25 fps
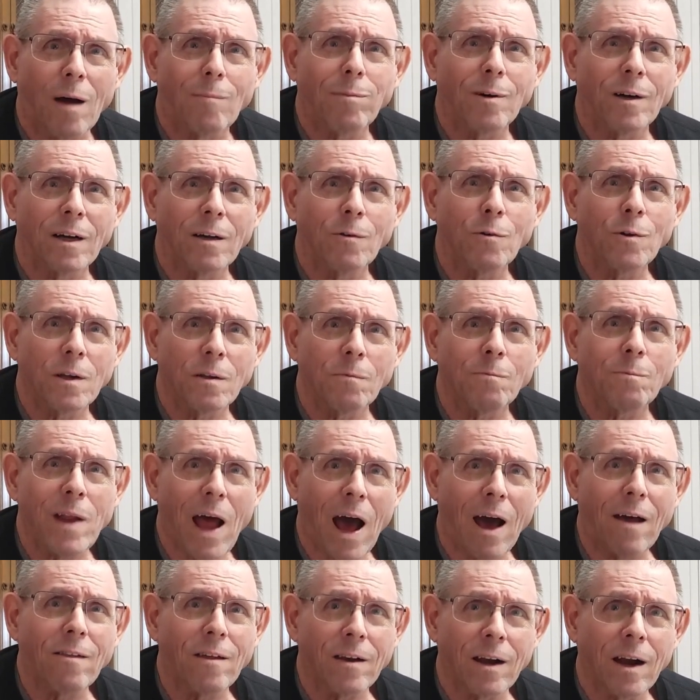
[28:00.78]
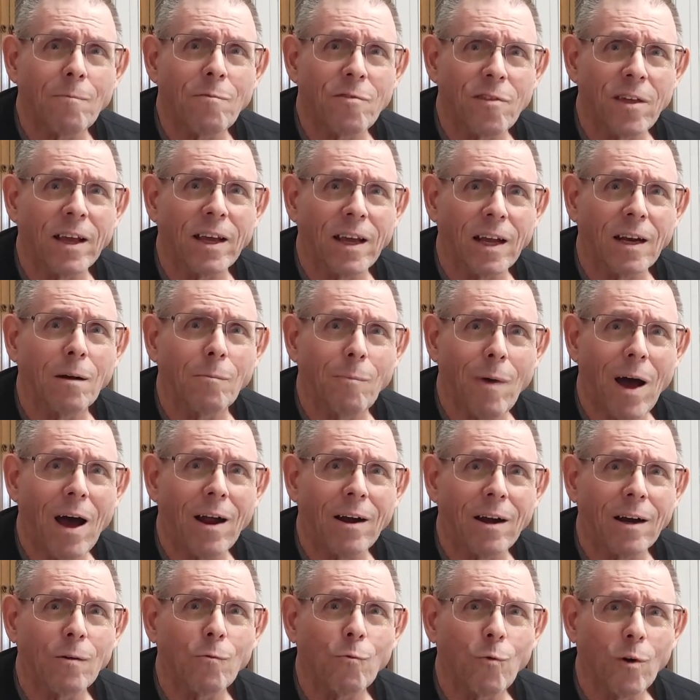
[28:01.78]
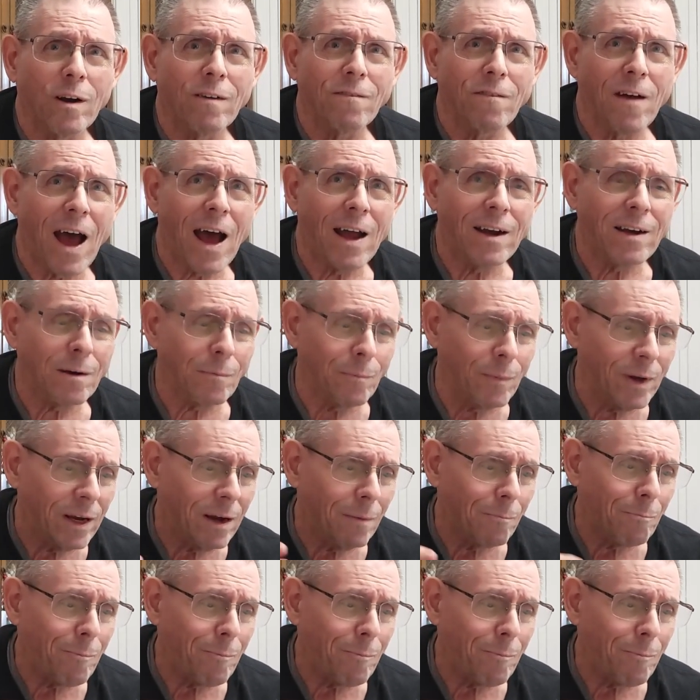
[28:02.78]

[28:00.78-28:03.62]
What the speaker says: Probably, now that I'm thinking about it, it would have had to